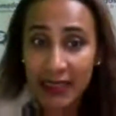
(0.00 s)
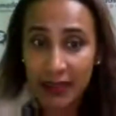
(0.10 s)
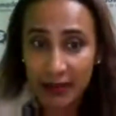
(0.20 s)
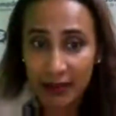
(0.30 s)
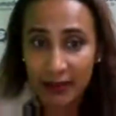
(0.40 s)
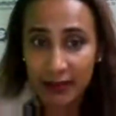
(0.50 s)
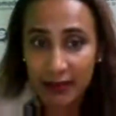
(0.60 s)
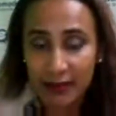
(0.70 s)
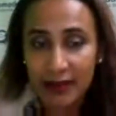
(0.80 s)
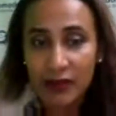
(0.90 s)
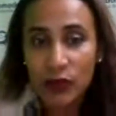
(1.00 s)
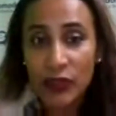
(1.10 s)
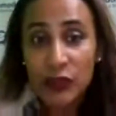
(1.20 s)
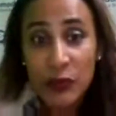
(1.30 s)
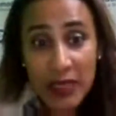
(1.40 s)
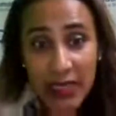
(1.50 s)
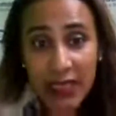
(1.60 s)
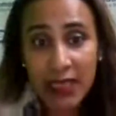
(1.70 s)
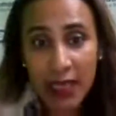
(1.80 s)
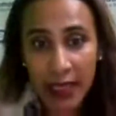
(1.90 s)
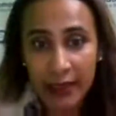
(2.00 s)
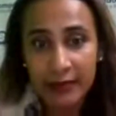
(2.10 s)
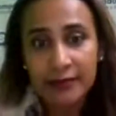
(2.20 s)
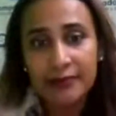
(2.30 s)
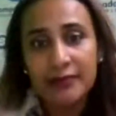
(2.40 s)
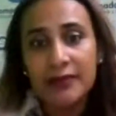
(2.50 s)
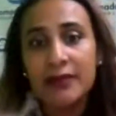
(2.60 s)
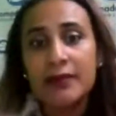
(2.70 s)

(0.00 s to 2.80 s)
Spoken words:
at, which means in